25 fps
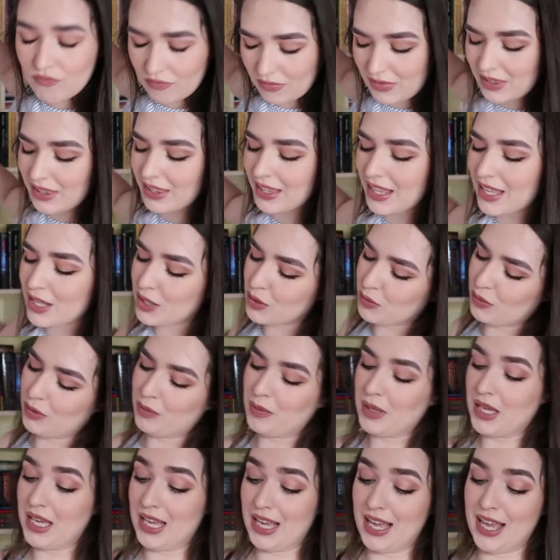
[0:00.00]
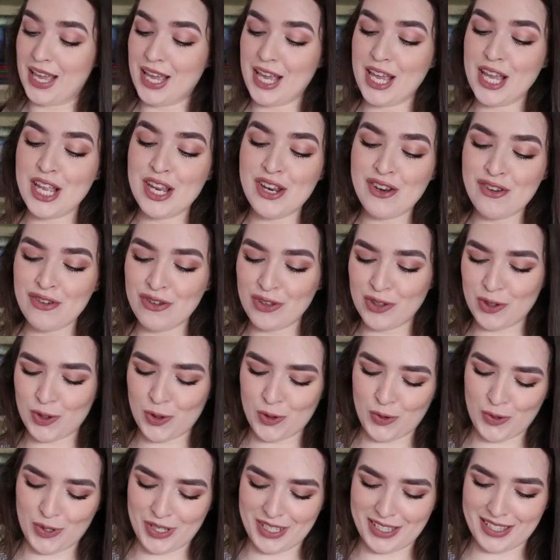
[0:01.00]
This will be
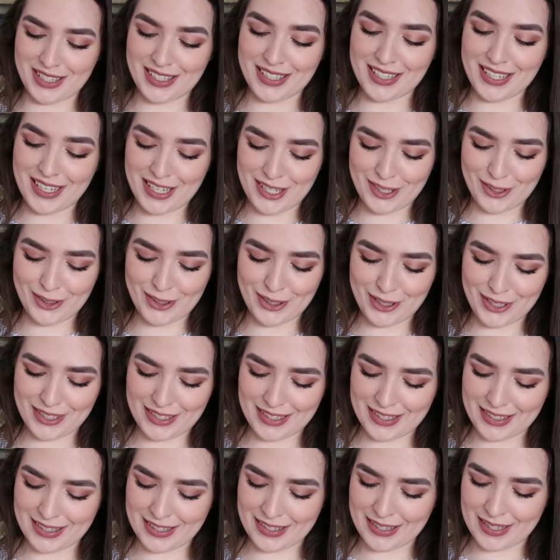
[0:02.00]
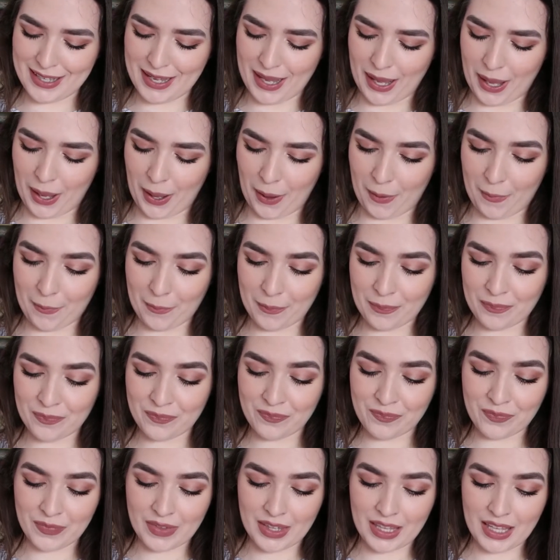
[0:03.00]
interesting to see.
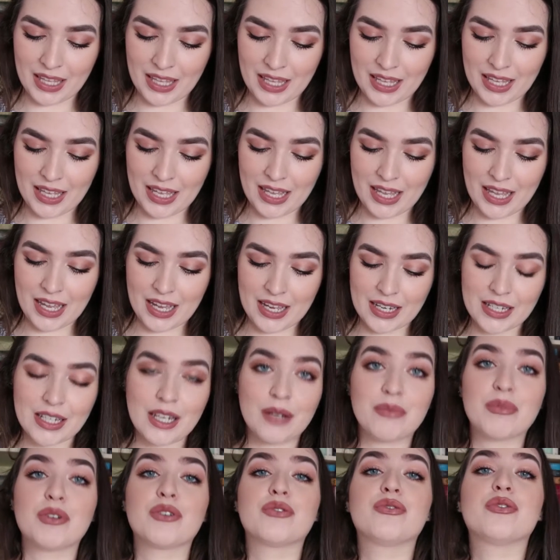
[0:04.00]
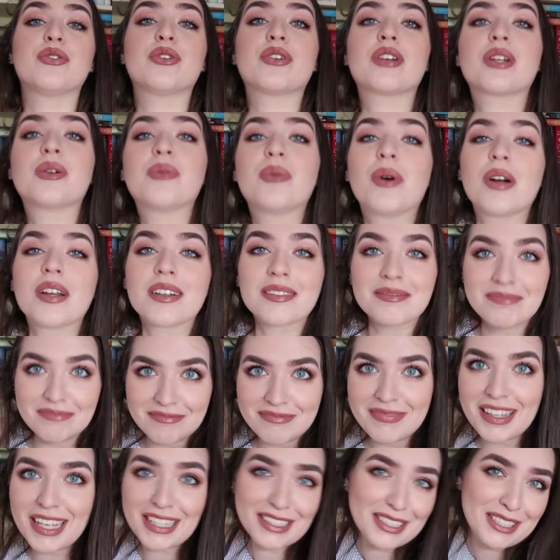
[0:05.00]
Number 41.
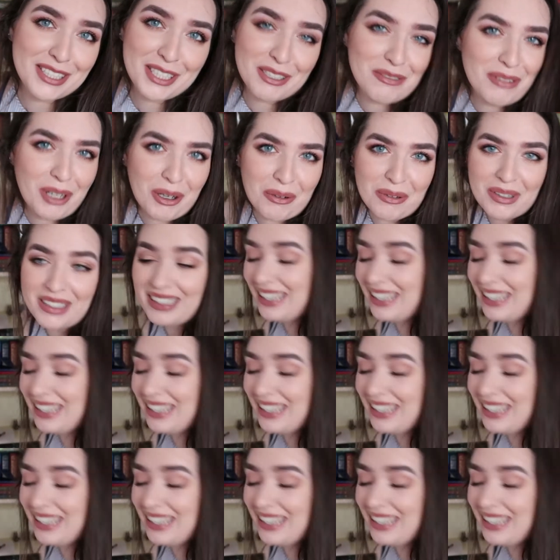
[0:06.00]
Let's see where we